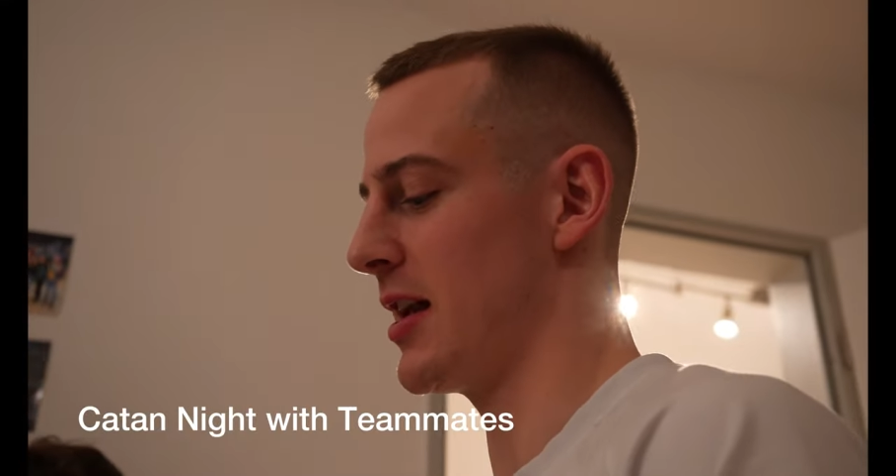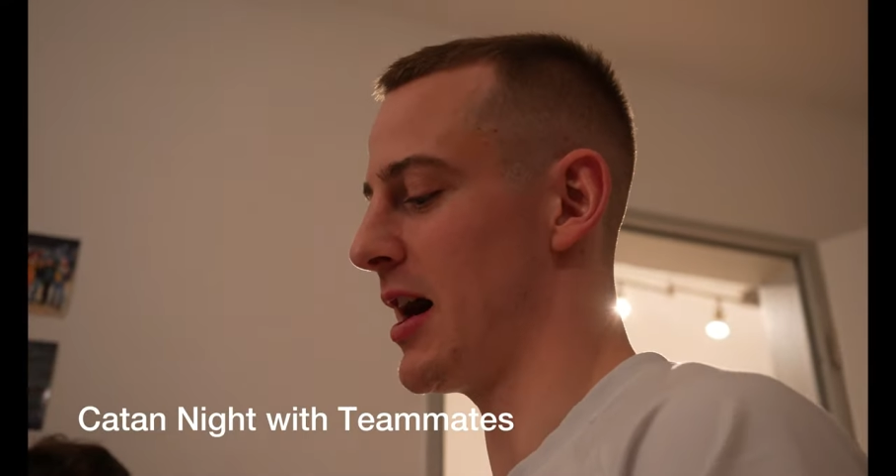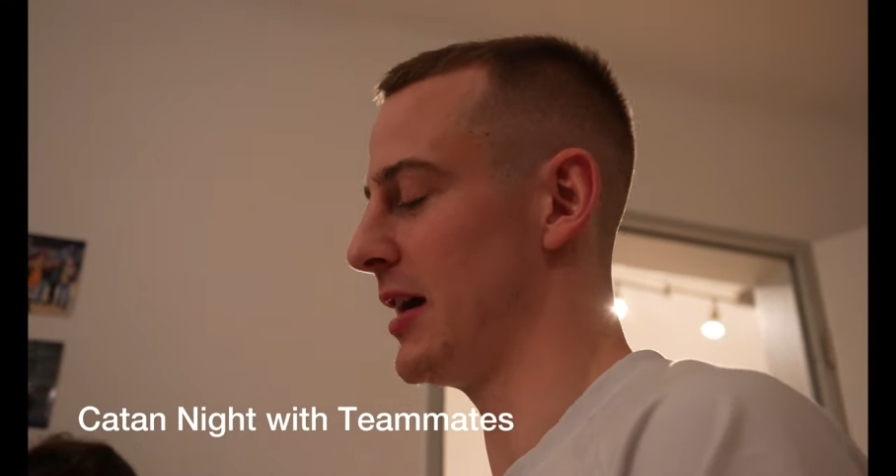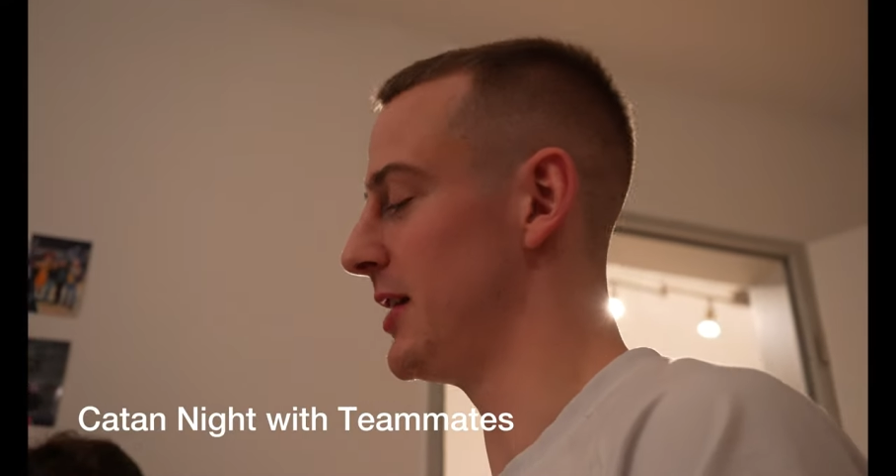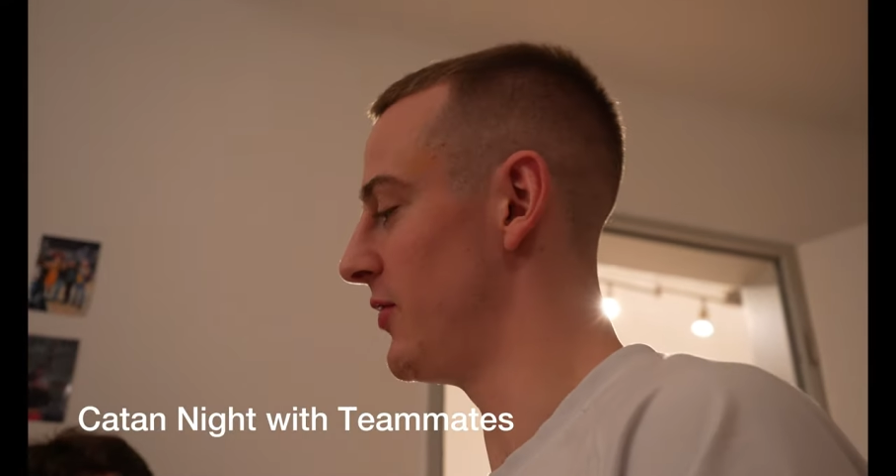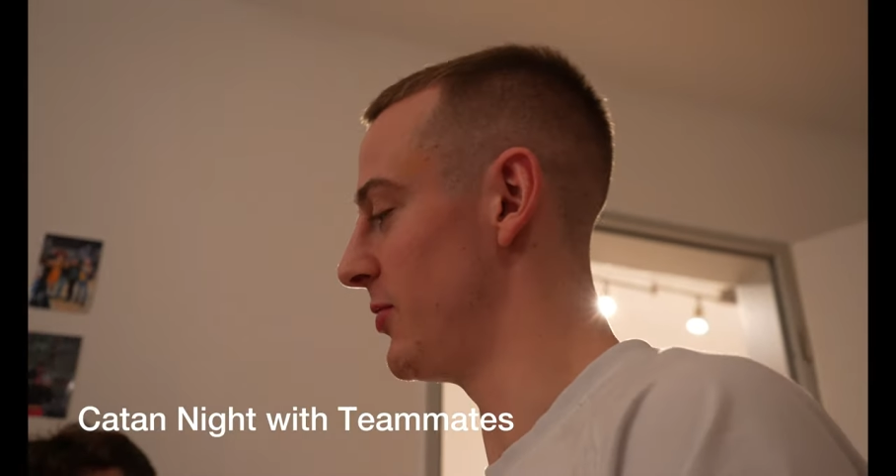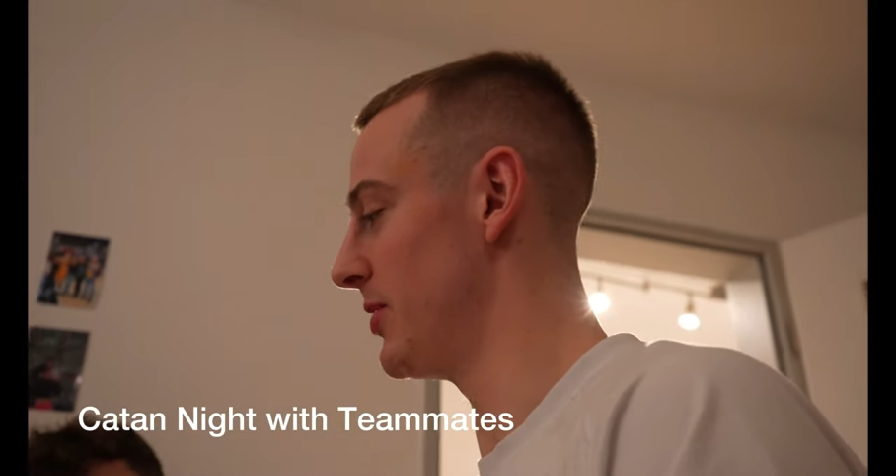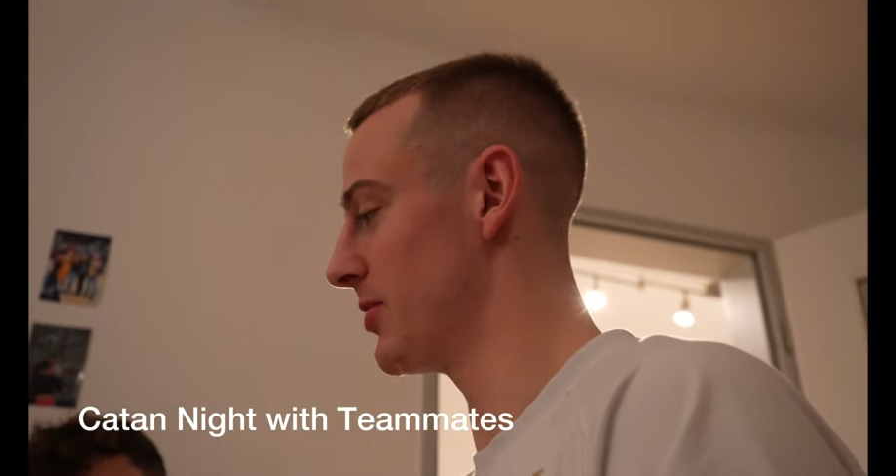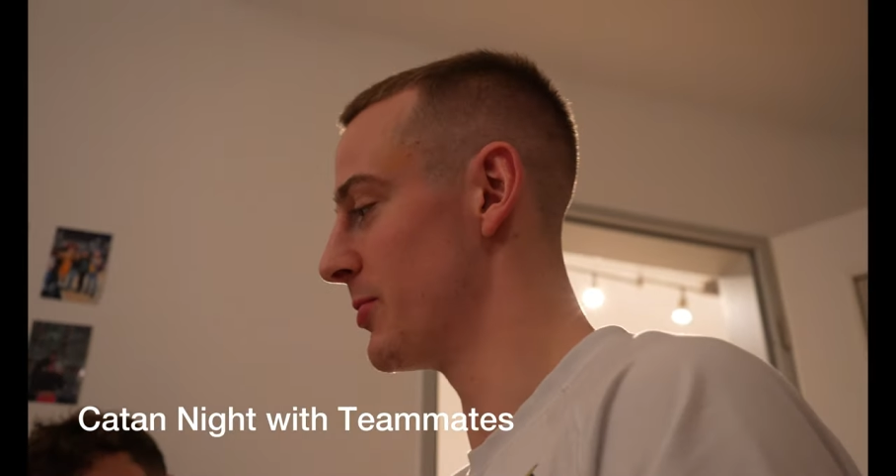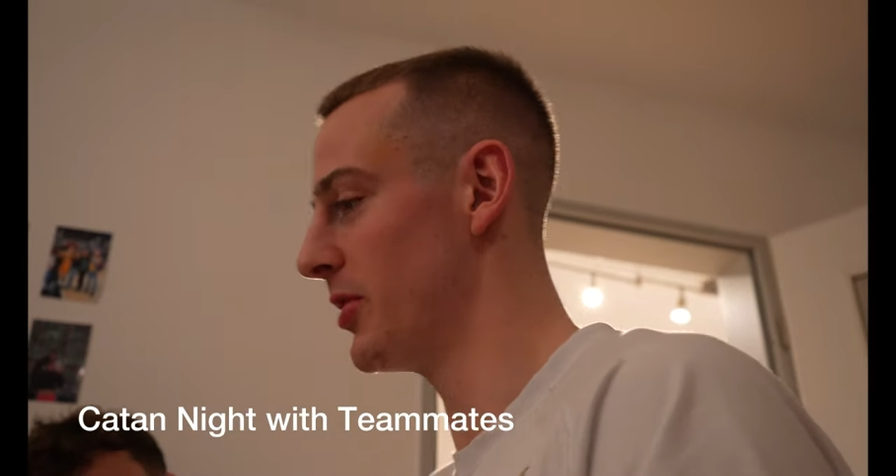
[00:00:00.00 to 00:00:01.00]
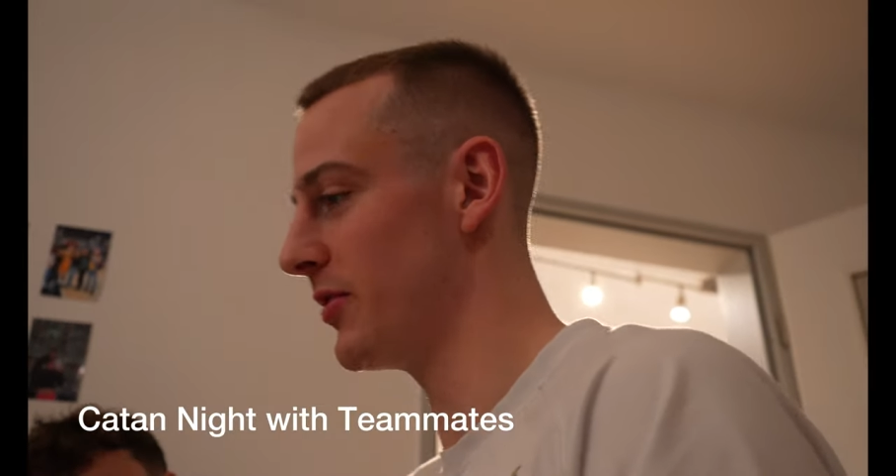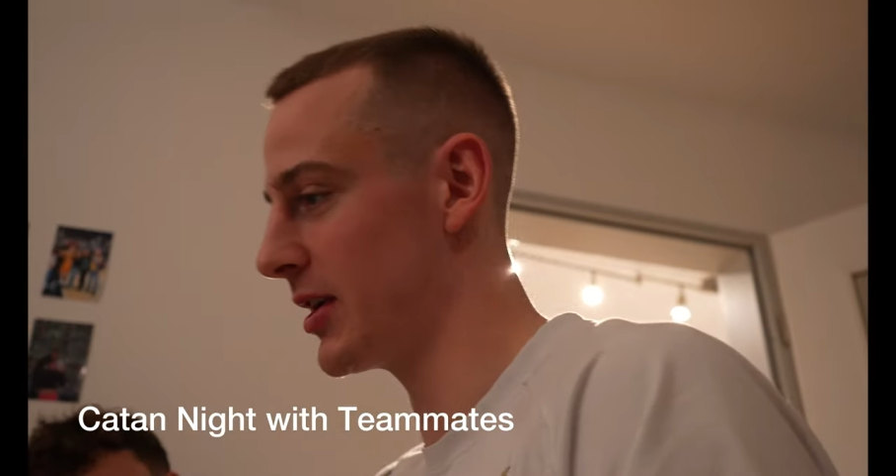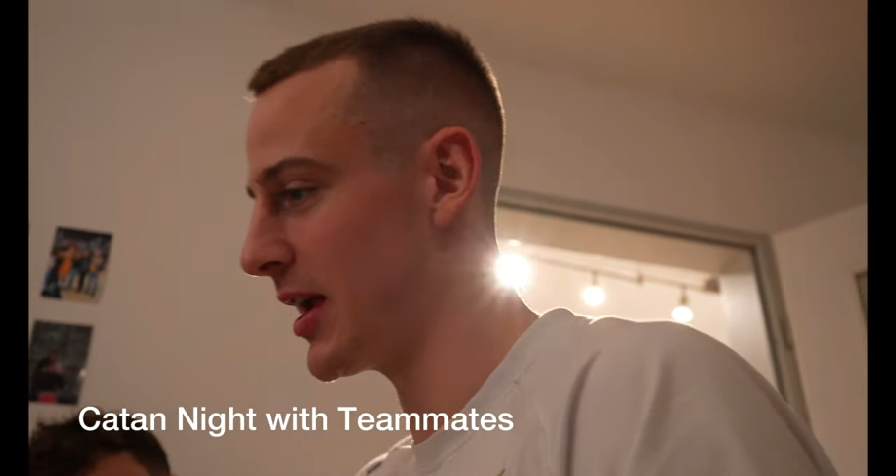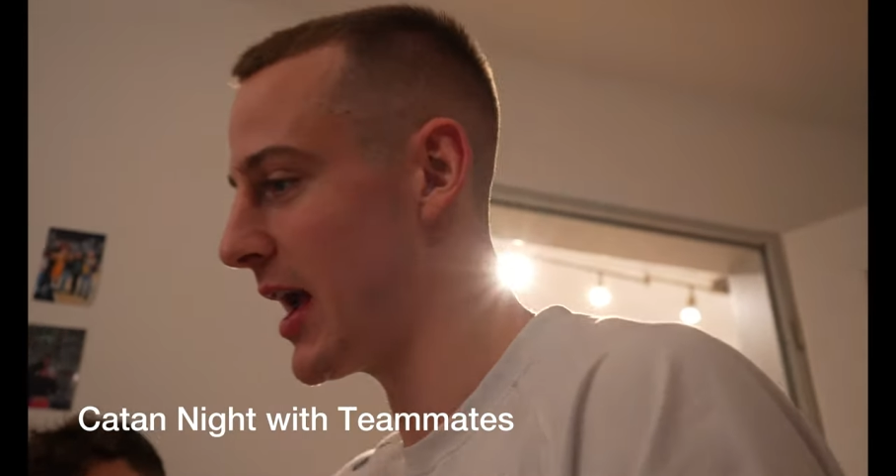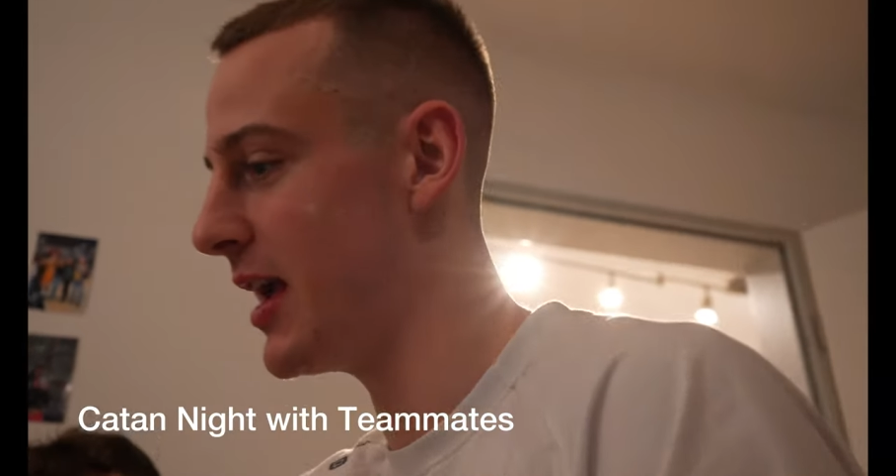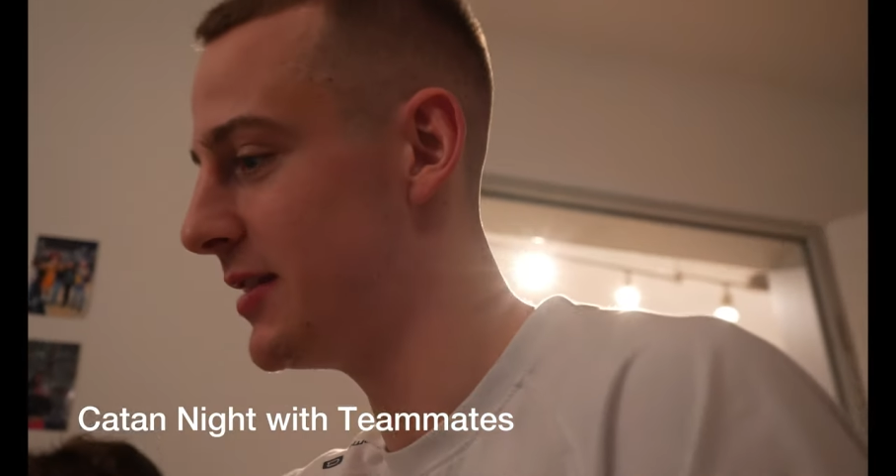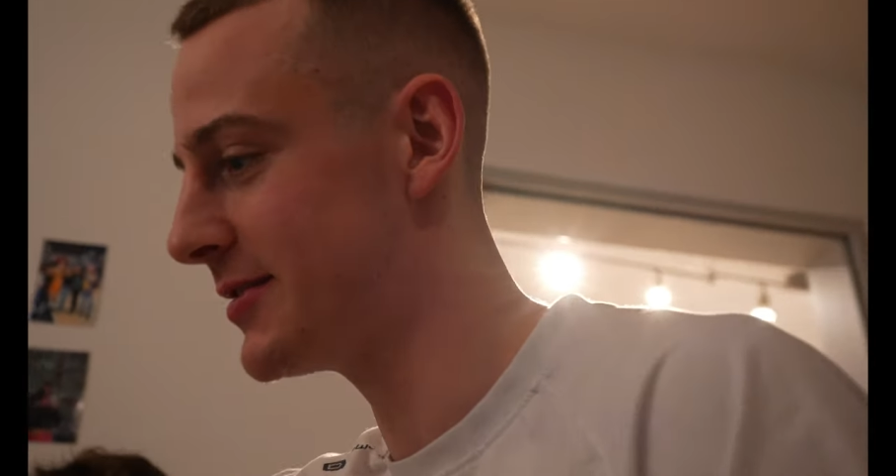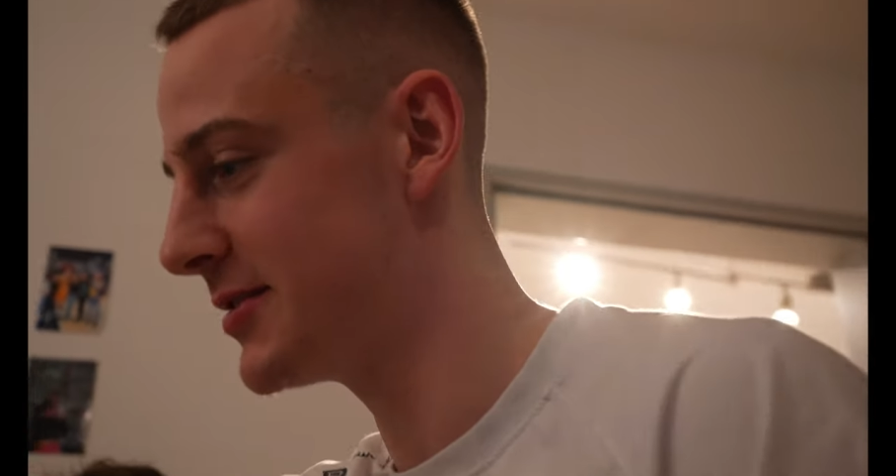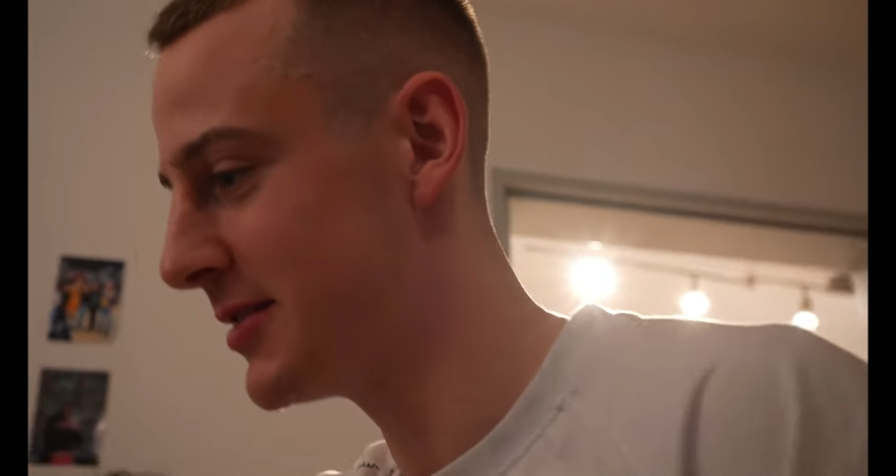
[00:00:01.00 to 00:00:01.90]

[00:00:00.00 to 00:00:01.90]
a high level, but we're maneuvering 8